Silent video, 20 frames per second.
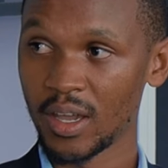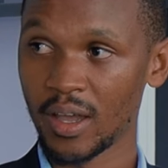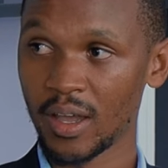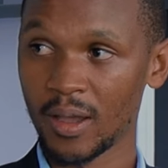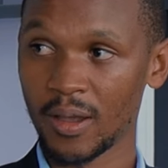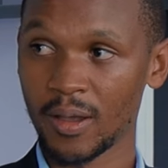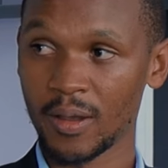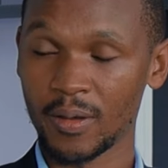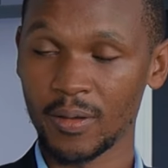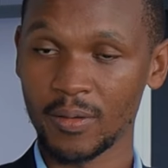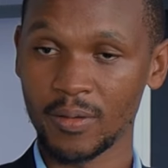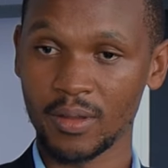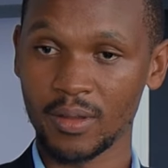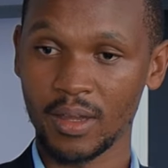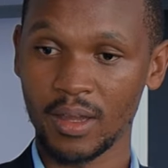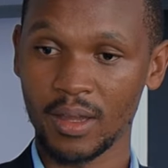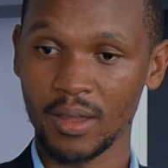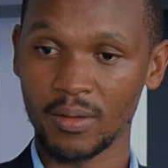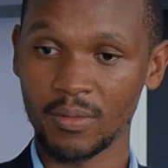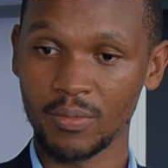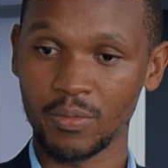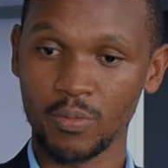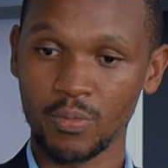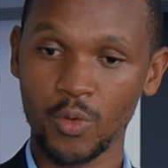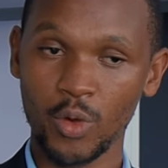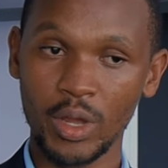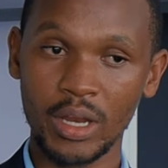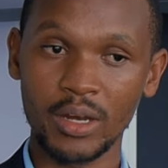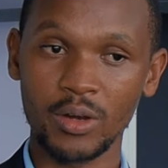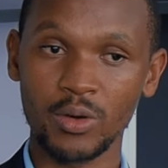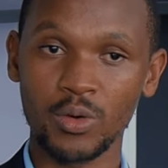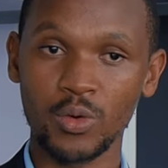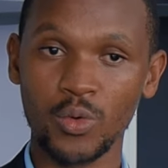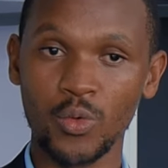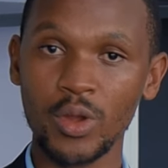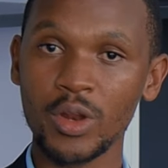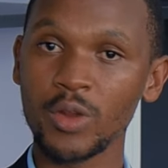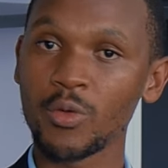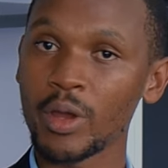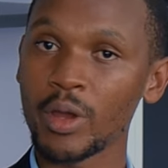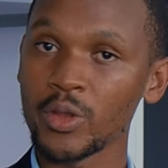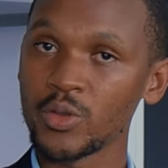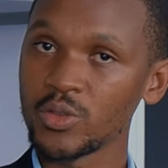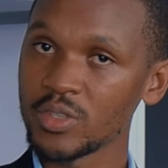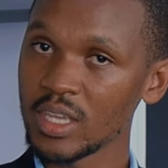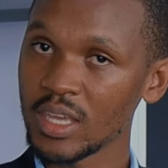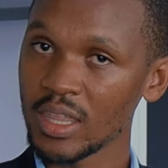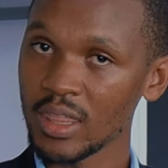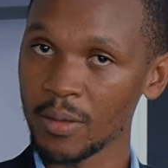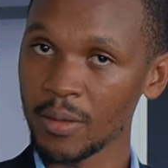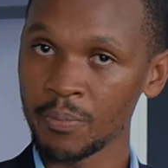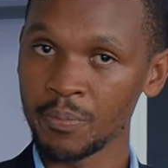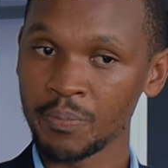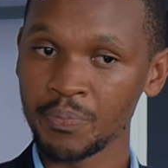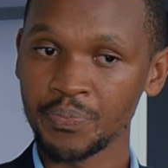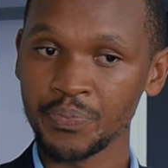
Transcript: uh, uh, when when you are using them,